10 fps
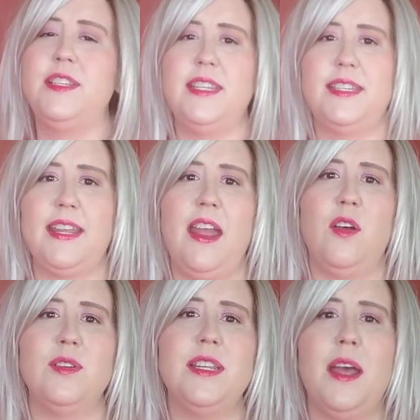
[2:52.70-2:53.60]

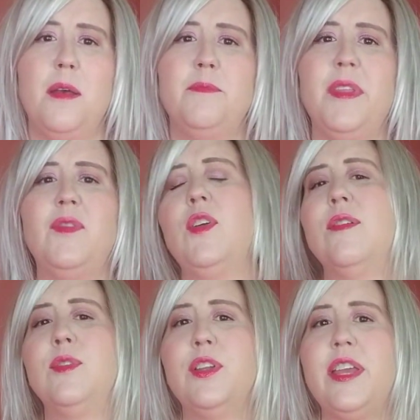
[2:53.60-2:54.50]
discount. If you're
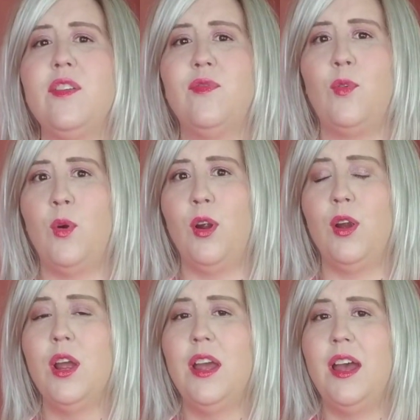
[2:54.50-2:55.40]
ever looking for
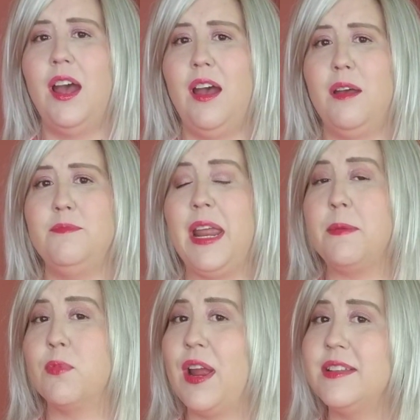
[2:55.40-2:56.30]
name
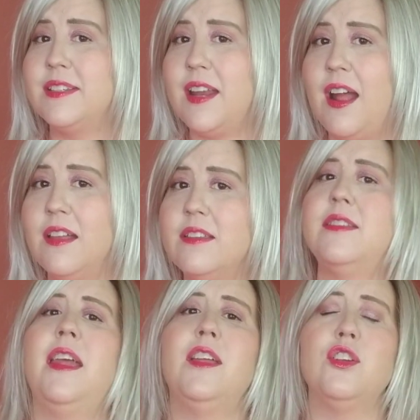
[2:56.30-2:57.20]
brand styles
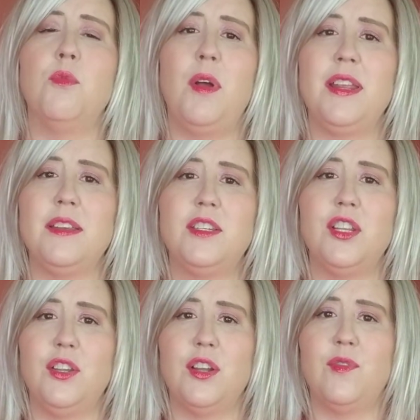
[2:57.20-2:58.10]
and you're wanting to
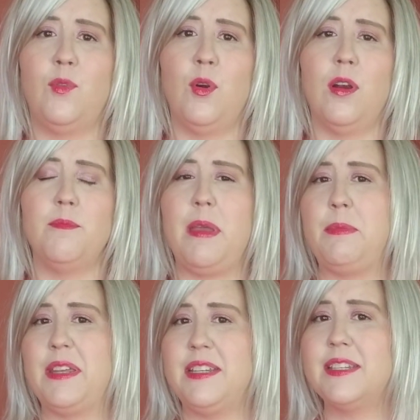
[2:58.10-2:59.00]
look for
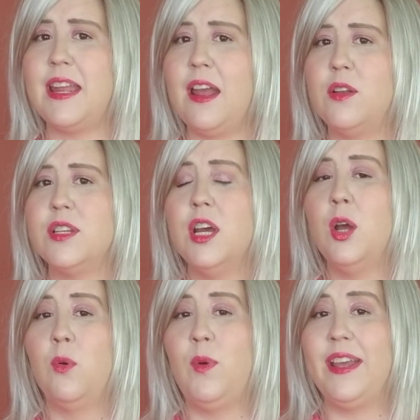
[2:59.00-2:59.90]
maybe a discount,
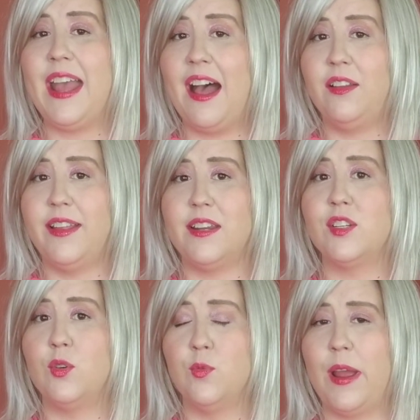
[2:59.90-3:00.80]
Wig Outlet is a
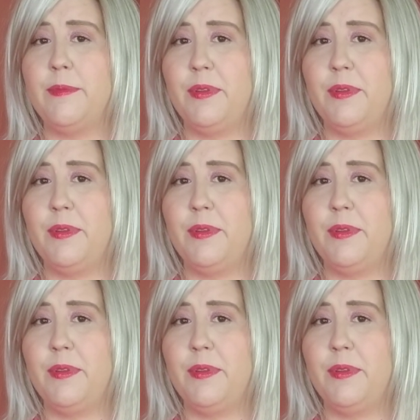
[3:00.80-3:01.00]
great